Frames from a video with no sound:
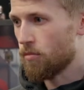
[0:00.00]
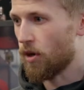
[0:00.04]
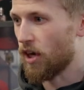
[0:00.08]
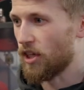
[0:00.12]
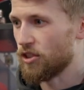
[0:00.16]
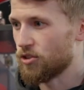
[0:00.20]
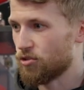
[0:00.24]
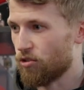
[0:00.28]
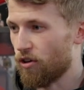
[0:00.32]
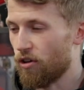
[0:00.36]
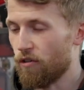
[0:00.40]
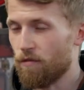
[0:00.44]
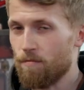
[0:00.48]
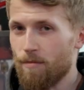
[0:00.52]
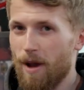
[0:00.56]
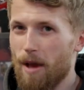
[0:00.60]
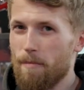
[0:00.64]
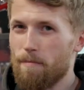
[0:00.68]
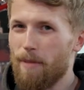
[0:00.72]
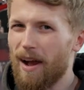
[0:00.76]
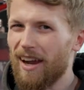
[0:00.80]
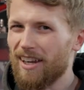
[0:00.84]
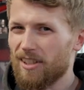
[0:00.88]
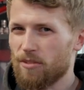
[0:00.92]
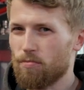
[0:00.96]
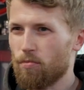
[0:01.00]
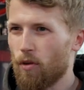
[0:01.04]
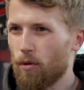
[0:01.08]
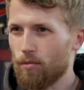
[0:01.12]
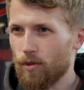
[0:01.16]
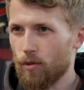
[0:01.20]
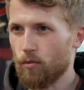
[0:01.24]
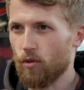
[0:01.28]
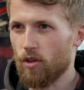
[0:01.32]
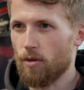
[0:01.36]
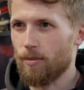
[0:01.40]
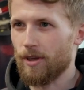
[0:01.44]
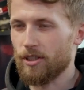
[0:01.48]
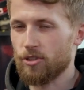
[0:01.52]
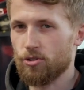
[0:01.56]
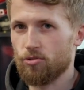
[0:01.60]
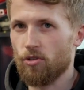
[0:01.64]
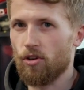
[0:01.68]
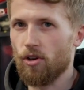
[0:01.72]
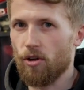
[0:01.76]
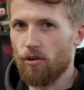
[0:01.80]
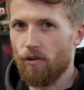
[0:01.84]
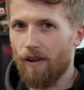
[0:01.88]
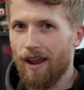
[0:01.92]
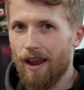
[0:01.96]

but in truth my back's probably one of my stronger